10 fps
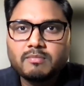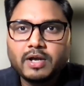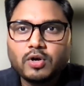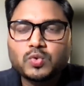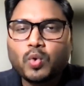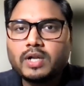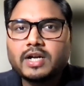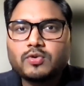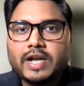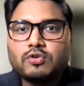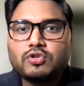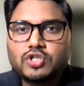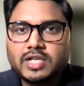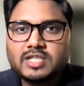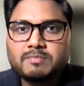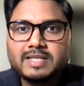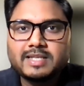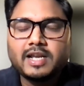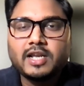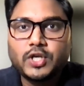because what they're trying to judge is
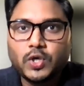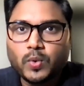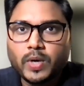basically you.